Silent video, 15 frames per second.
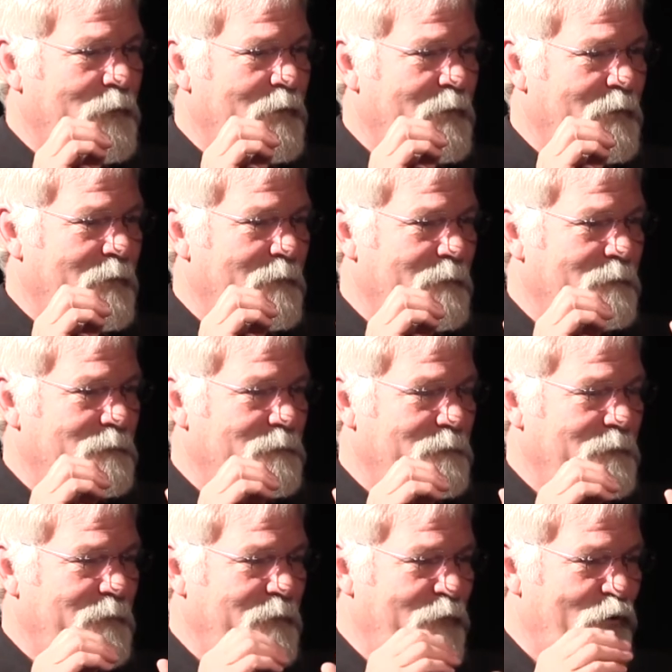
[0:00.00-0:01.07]
uh,
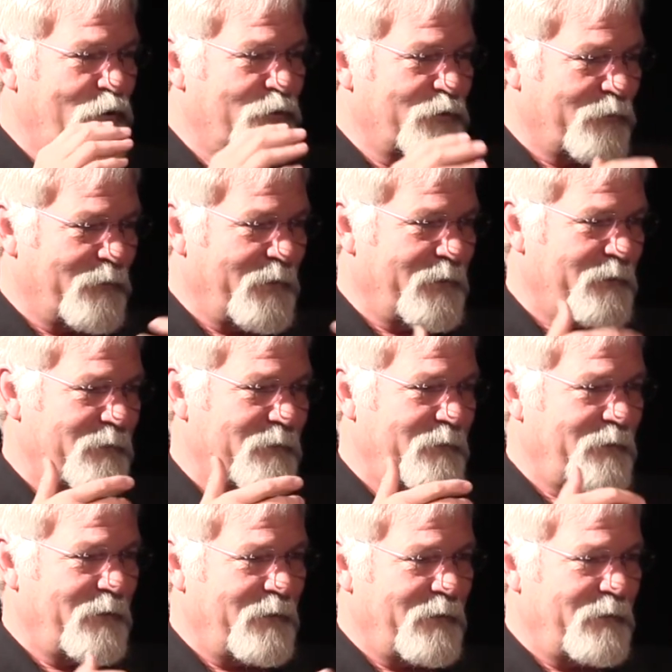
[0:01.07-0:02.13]
nurture it,
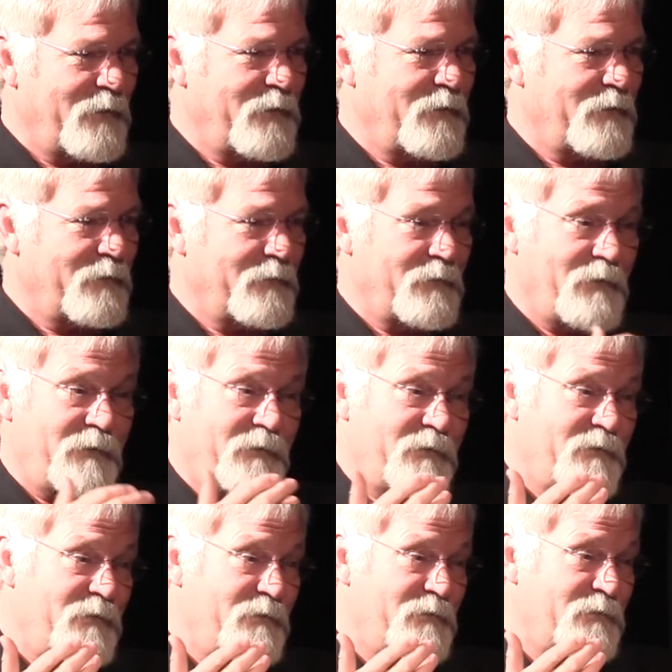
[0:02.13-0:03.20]
and then, then
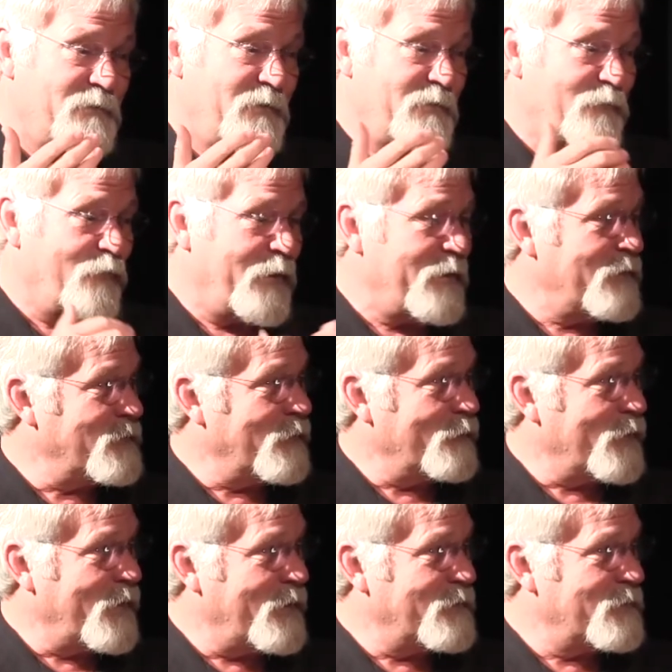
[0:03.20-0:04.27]
you just need to wait in
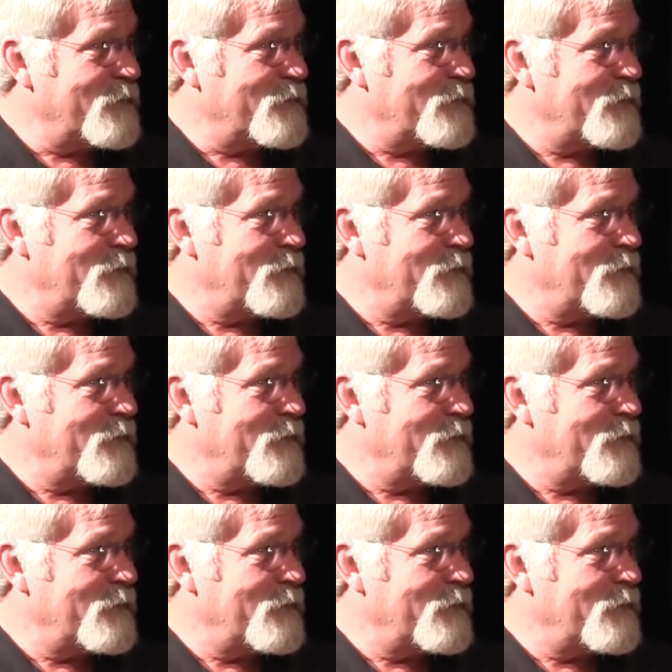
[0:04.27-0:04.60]
some cases.